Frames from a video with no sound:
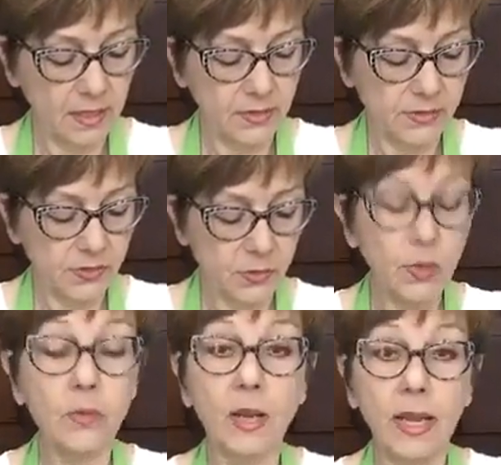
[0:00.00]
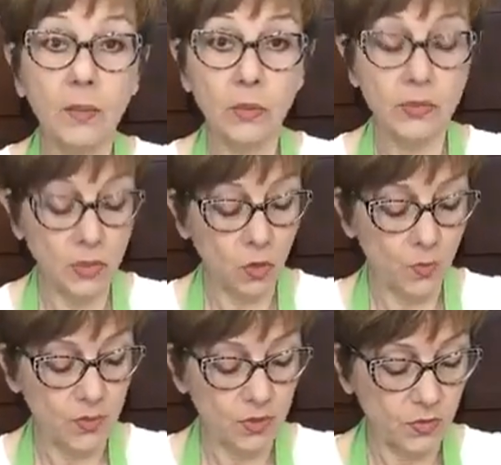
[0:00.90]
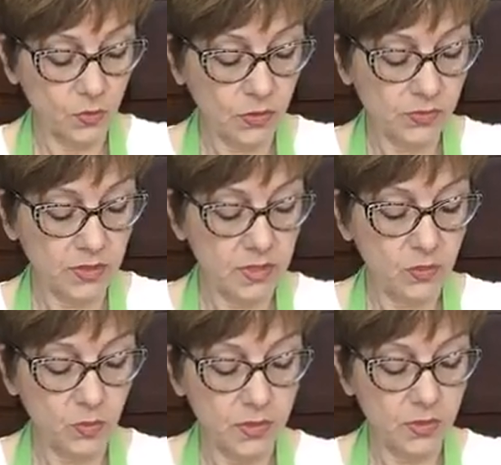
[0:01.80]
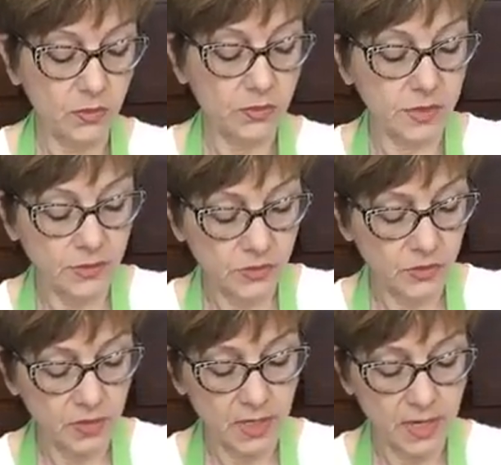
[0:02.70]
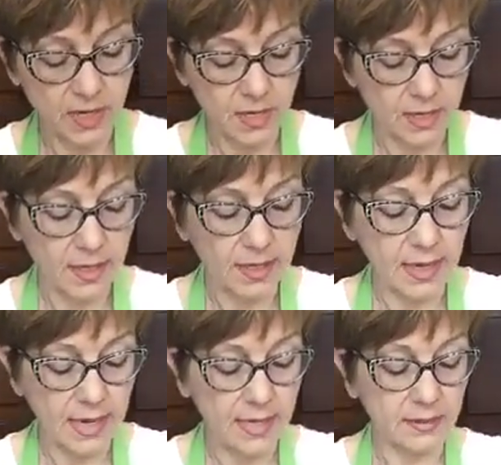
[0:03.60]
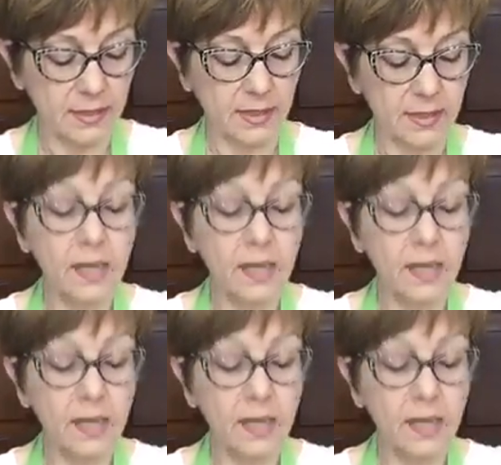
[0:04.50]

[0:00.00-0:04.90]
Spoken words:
Since we were able to open the doors and the windows yesterday, I had the